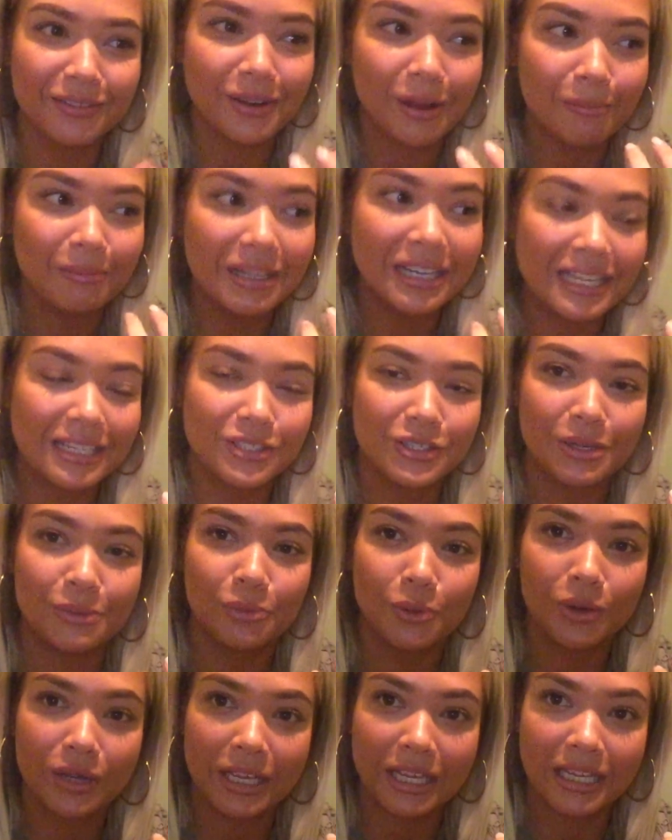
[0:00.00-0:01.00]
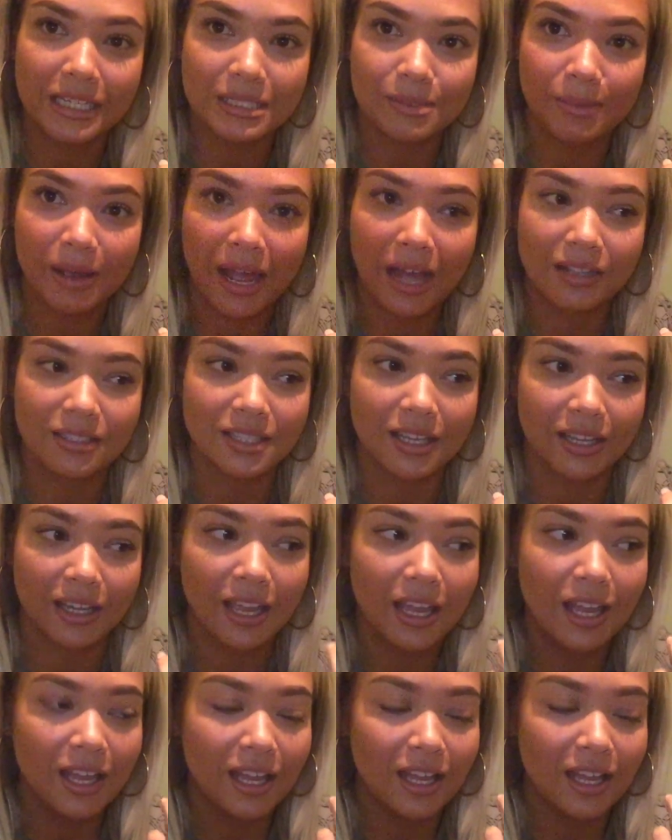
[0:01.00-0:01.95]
And I'm literally walking into my house like,